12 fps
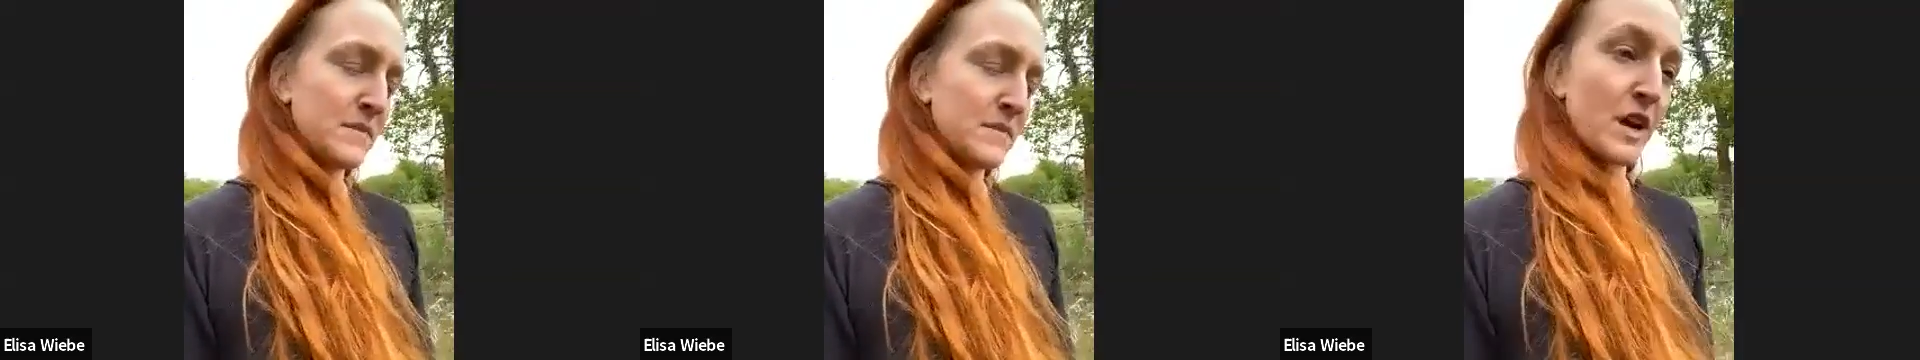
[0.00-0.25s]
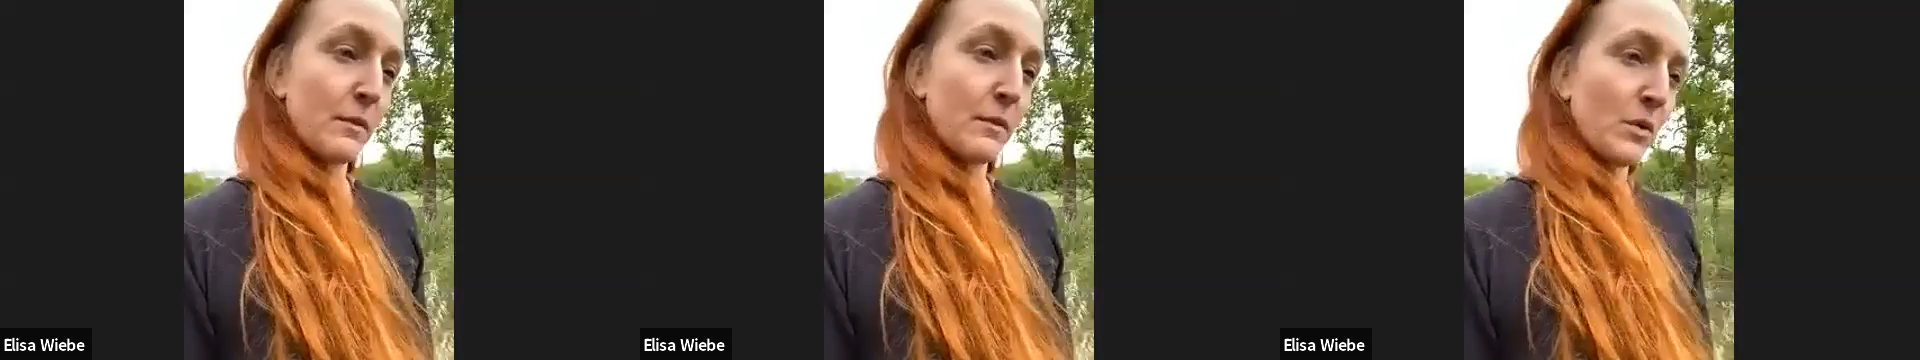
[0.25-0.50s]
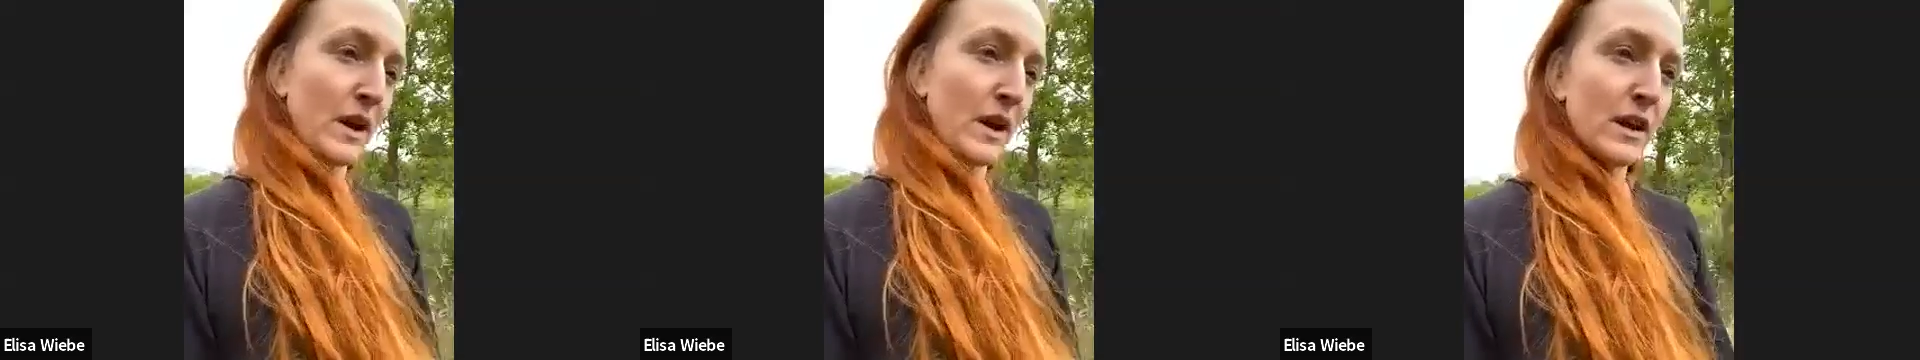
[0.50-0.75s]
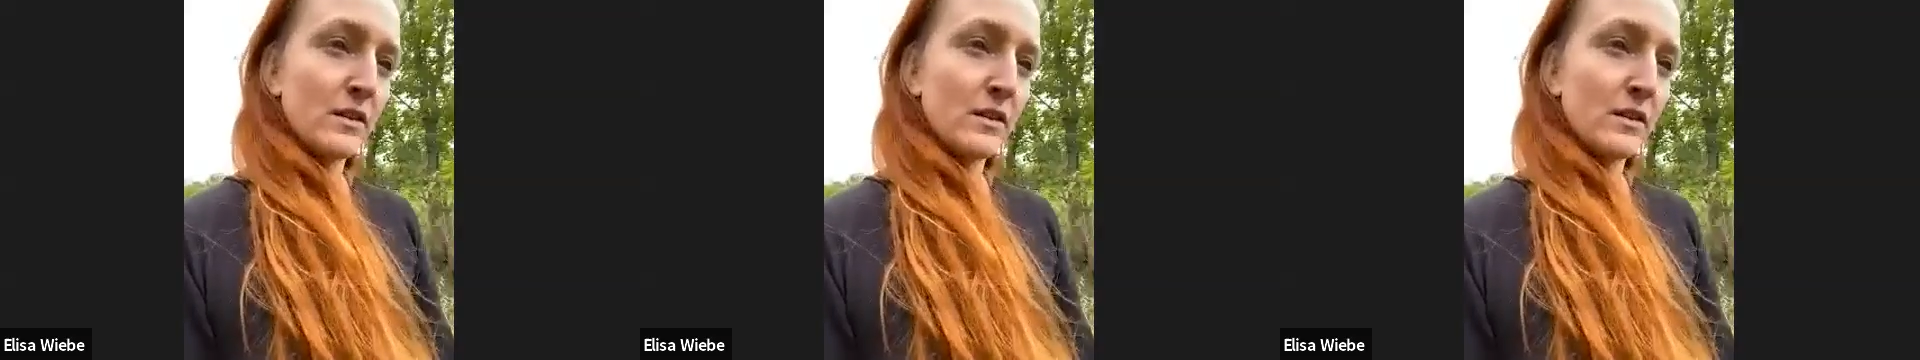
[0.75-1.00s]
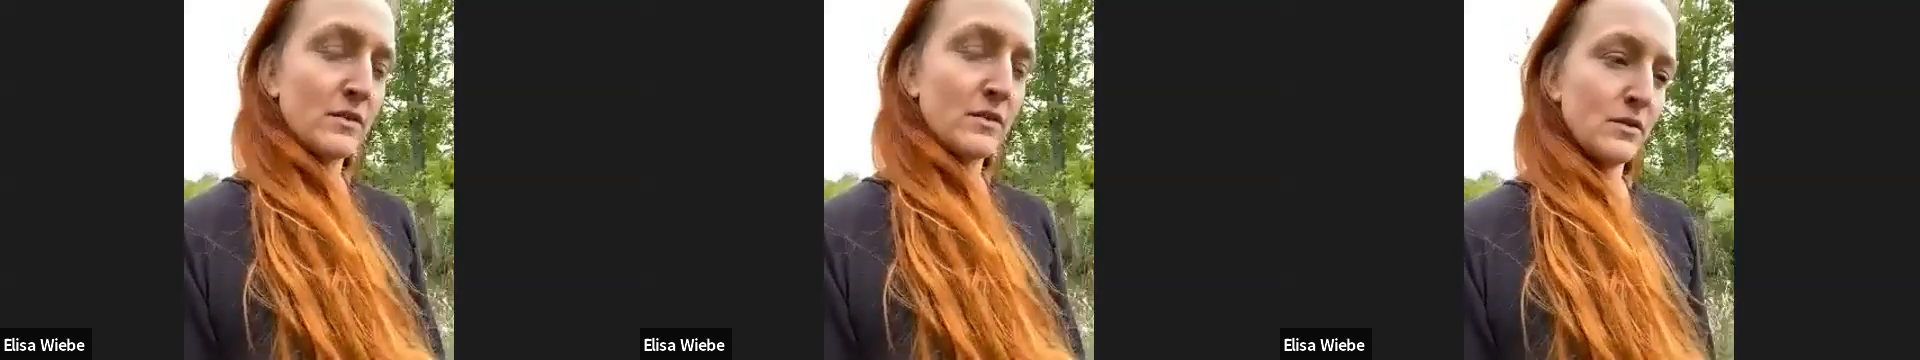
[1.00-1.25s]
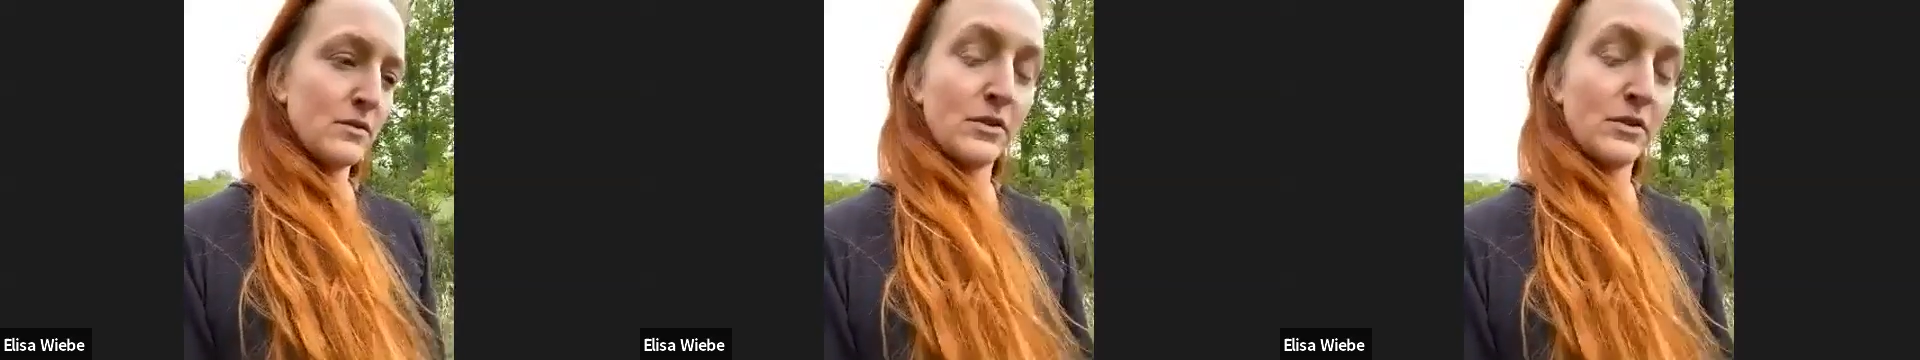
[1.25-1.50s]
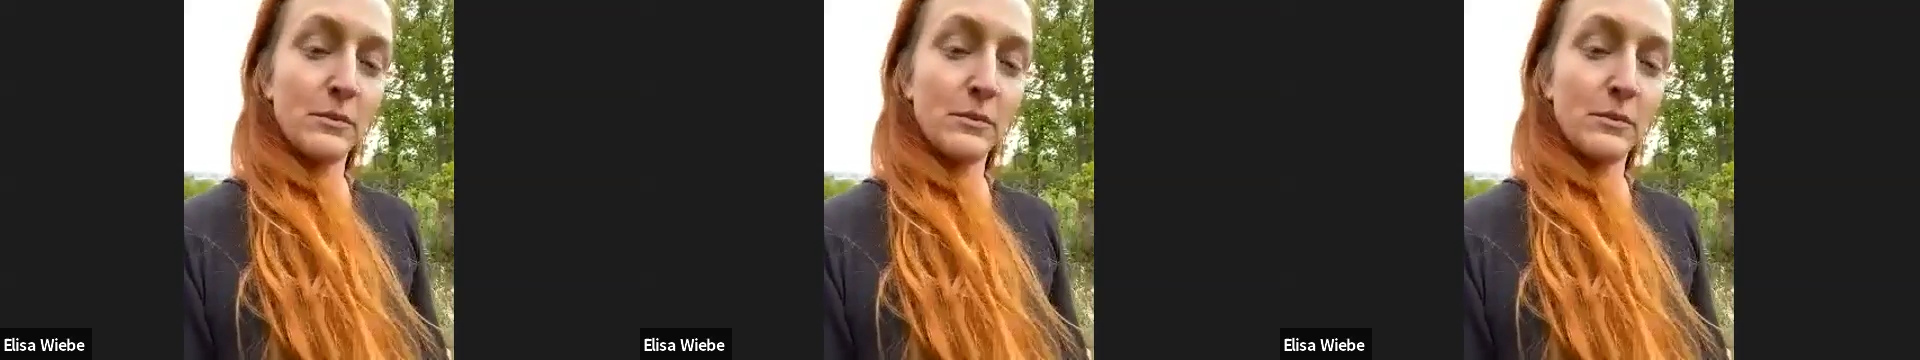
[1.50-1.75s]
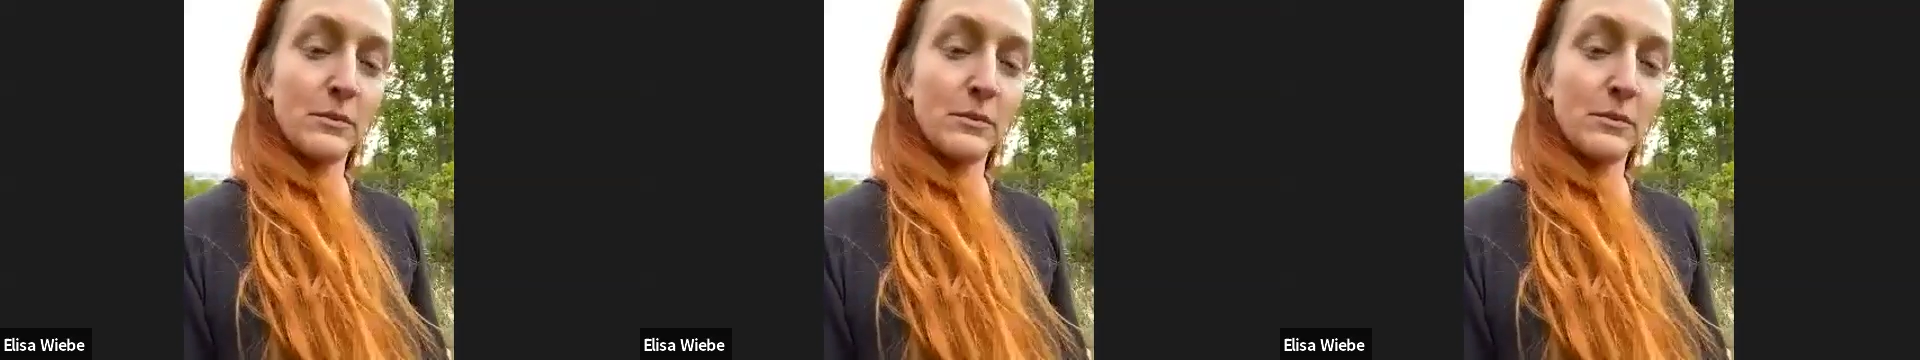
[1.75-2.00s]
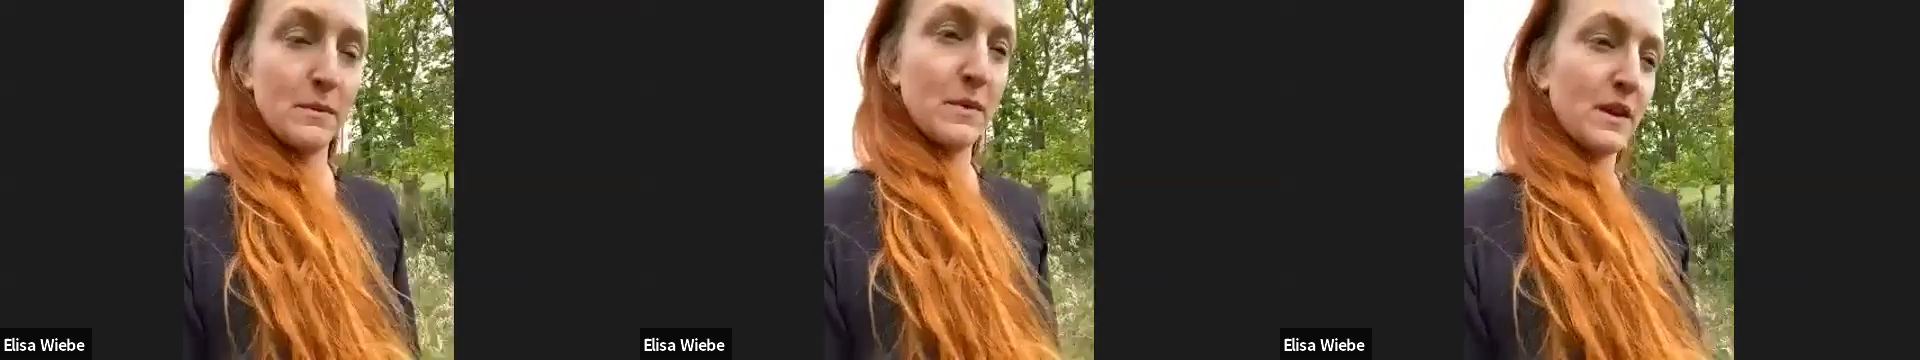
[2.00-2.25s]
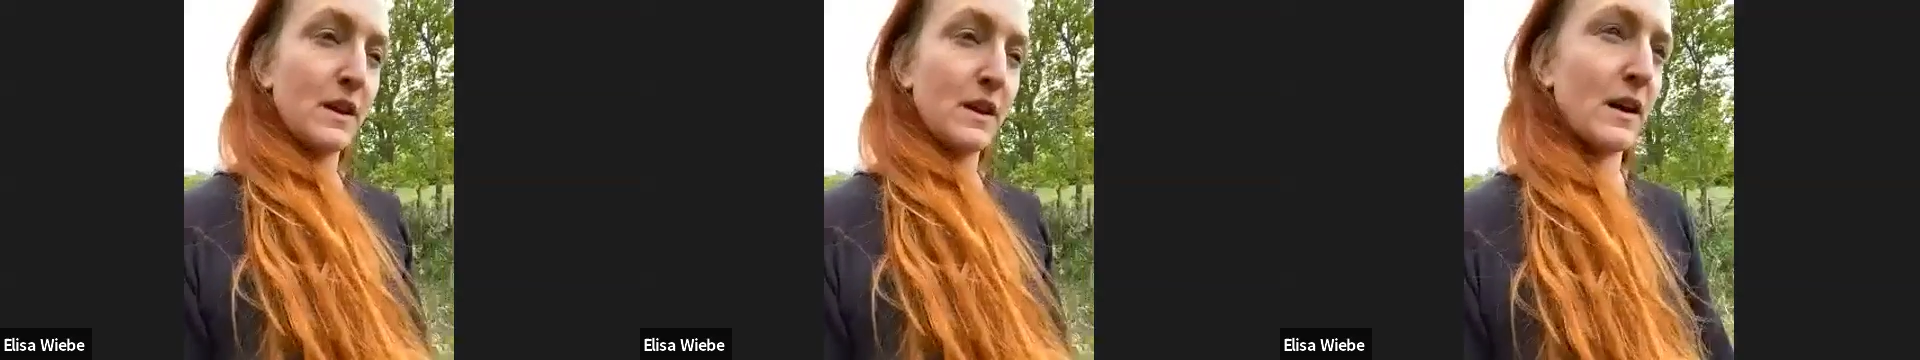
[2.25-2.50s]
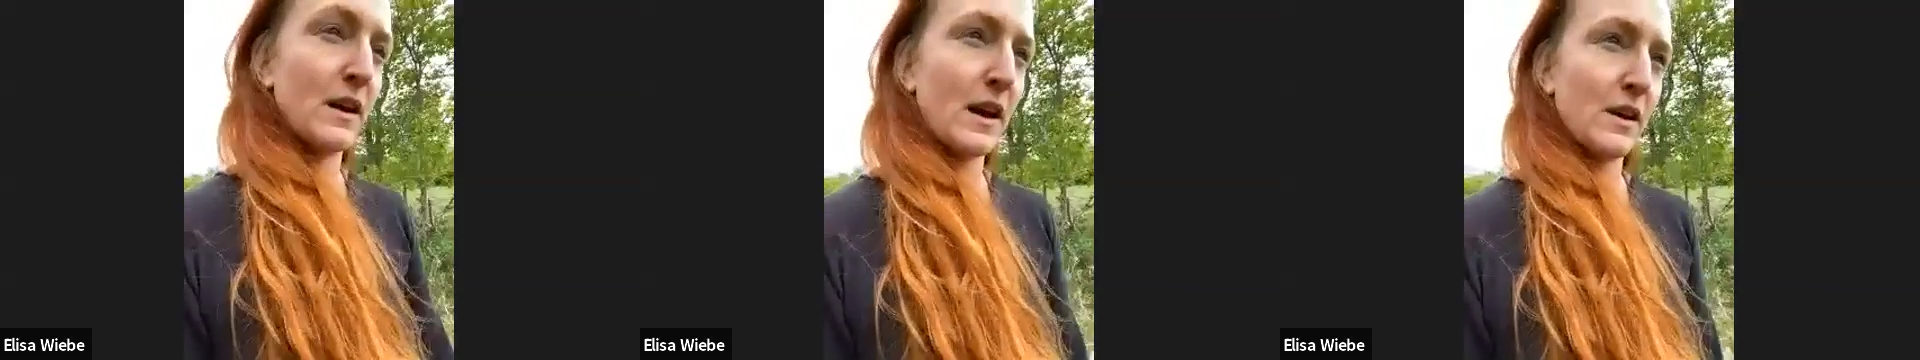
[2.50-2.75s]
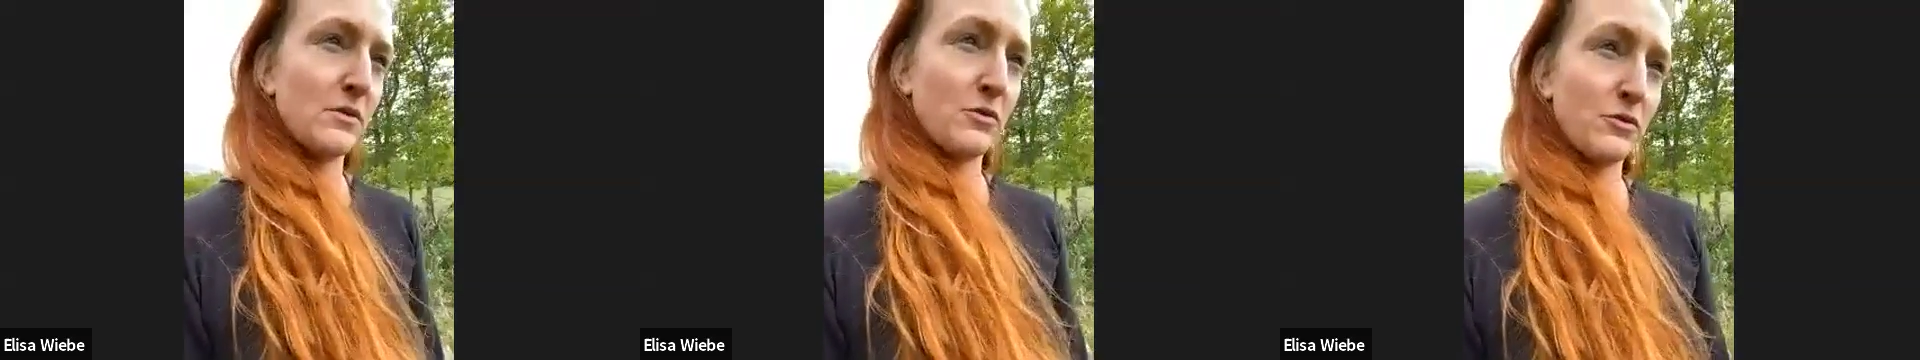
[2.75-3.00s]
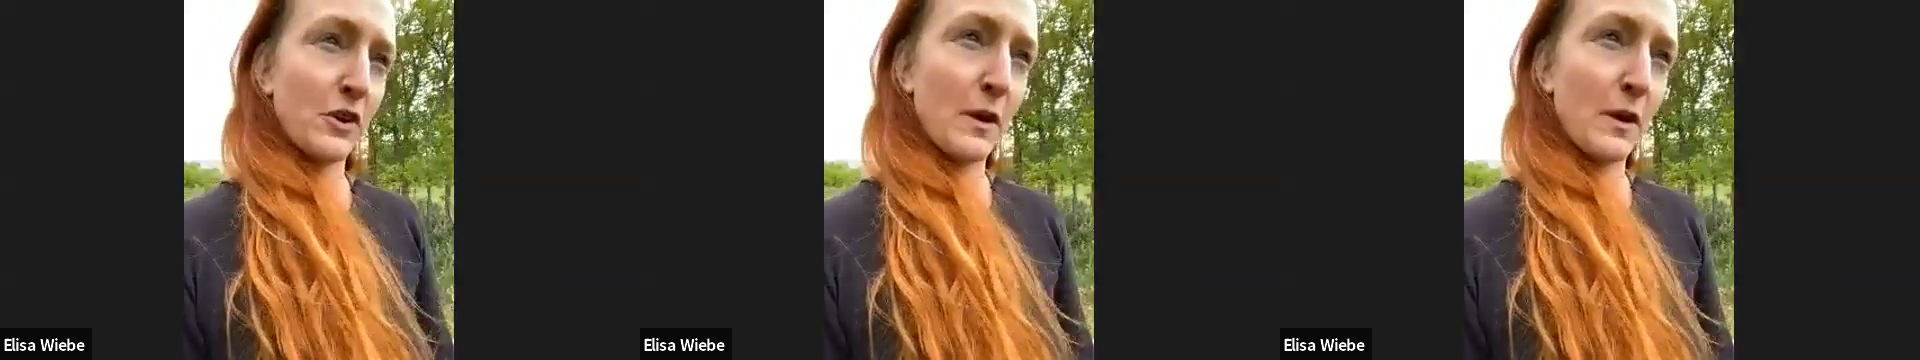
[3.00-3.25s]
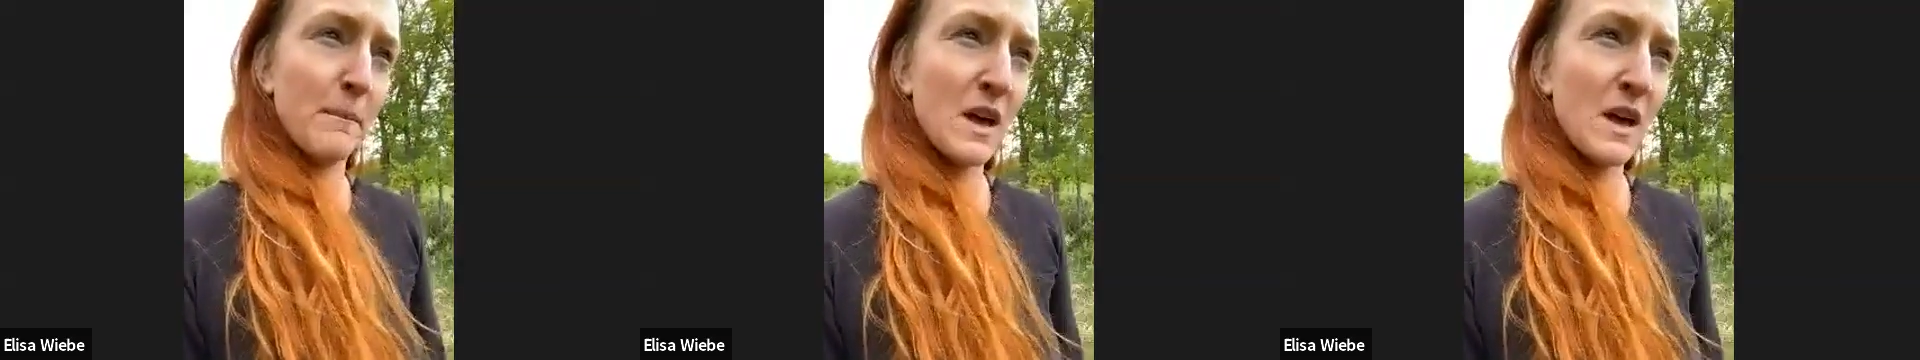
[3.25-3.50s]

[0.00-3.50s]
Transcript: time away from the media and from